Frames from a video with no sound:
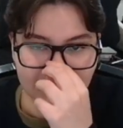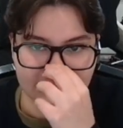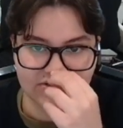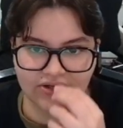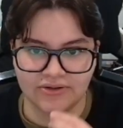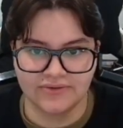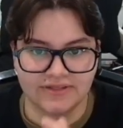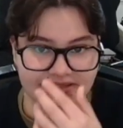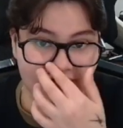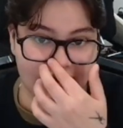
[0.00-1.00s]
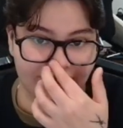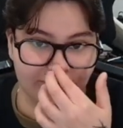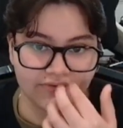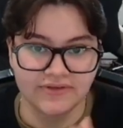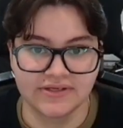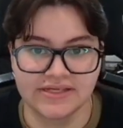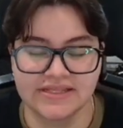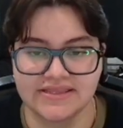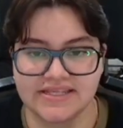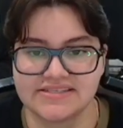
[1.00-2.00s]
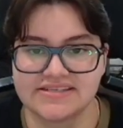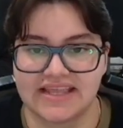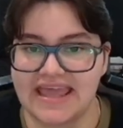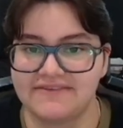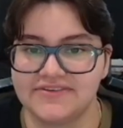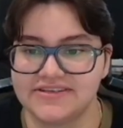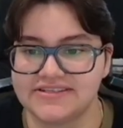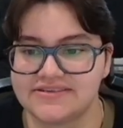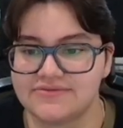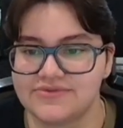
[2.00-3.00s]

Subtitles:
So that's a graph view. This is a canvas,